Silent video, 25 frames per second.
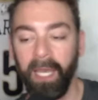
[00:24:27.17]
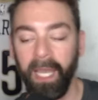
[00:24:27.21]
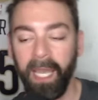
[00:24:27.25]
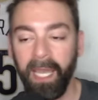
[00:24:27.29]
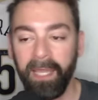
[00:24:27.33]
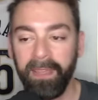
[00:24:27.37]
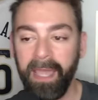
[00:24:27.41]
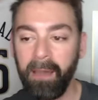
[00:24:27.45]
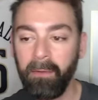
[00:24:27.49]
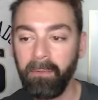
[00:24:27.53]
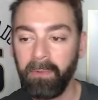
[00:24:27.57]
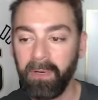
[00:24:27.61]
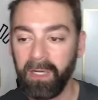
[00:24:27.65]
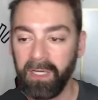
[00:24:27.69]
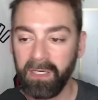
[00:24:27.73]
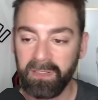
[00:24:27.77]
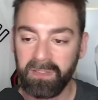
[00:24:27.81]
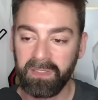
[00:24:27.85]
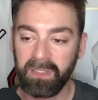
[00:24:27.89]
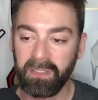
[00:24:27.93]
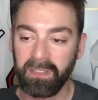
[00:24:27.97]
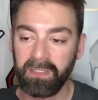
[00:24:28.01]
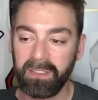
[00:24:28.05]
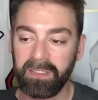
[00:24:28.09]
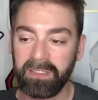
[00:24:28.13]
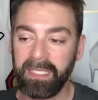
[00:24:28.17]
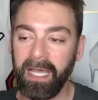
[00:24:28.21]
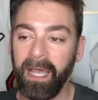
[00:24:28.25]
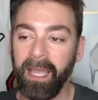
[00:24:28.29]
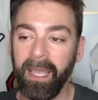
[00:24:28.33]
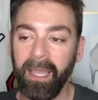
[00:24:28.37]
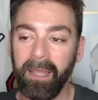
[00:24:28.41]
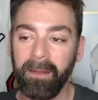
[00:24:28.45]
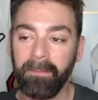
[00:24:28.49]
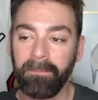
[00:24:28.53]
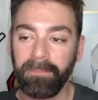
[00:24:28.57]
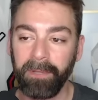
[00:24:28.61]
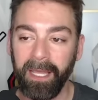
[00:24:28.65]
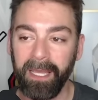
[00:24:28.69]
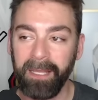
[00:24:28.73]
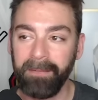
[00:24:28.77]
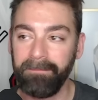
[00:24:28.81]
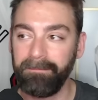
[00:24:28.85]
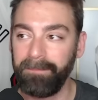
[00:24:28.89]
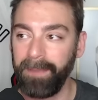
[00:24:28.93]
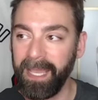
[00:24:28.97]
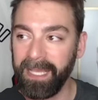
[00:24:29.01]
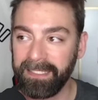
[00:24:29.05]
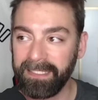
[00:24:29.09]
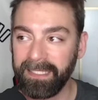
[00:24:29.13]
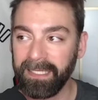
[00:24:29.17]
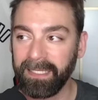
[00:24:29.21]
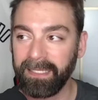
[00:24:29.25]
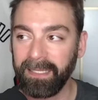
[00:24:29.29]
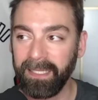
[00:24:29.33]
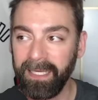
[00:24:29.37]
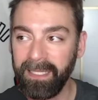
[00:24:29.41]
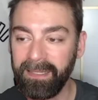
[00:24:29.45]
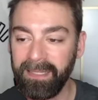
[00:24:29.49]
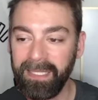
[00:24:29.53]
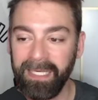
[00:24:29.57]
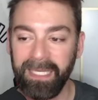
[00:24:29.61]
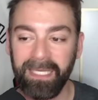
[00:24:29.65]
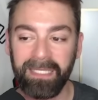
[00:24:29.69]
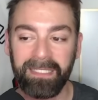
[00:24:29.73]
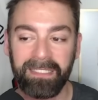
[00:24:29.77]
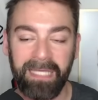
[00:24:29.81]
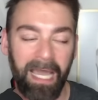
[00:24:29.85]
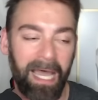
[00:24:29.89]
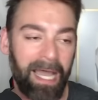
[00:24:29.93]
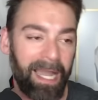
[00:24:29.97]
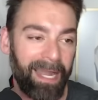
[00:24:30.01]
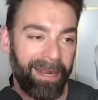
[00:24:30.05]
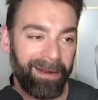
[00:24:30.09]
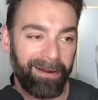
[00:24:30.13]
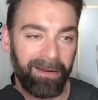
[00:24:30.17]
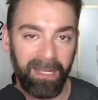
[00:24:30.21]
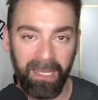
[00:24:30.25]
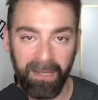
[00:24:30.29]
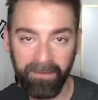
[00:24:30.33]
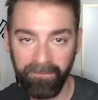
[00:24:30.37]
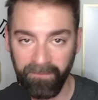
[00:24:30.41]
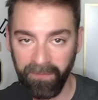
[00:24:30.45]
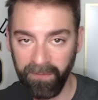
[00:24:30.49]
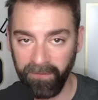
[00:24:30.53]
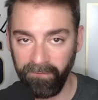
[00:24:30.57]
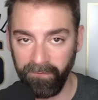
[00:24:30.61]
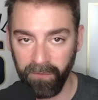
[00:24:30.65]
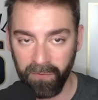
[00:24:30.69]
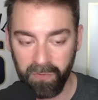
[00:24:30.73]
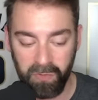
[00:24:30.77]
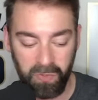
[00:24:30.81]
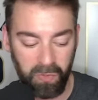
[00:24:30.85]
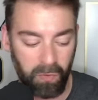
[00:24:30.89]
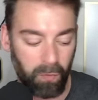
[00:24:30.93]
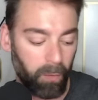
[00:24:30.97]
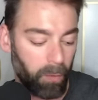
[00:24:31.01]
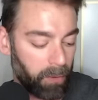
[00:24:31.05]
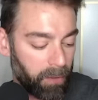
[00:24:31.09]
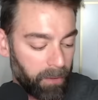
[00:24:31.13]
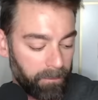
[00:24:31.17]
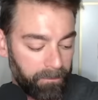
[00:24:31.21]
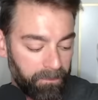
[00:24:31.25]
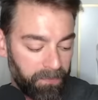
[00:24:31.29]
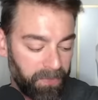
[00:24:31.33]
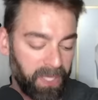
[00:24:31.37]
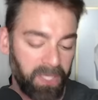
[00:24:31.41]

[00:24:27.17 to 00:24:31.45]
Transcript: And that was Zion played basically the entirety of the first quarter.